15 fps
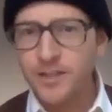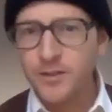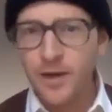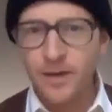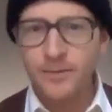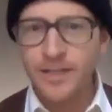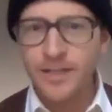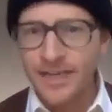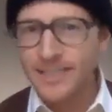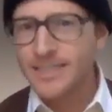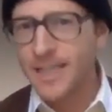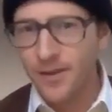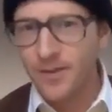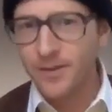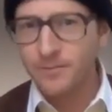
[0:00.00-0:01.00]
So I would like
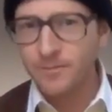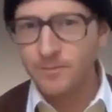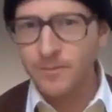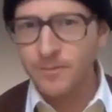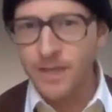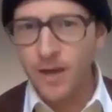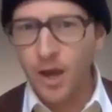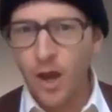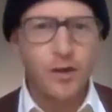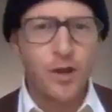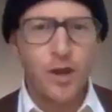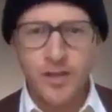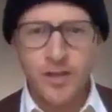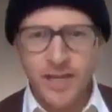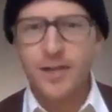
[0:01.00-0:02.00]
sell them, oh
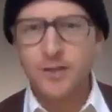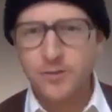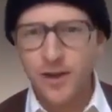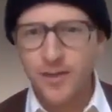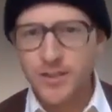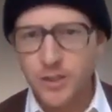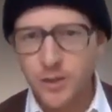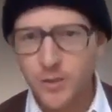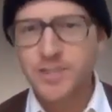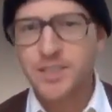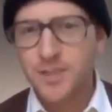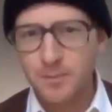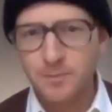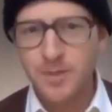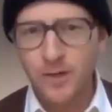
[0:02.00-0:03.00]
no, you got to try this
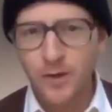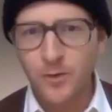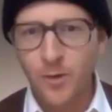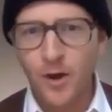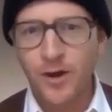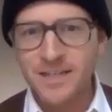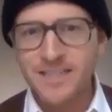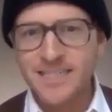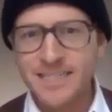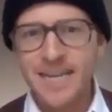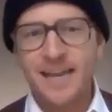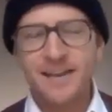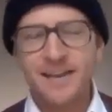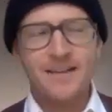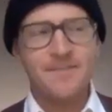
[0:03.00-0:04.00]
Christum Pinot Noir
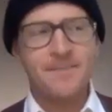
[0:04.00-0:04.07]
instead.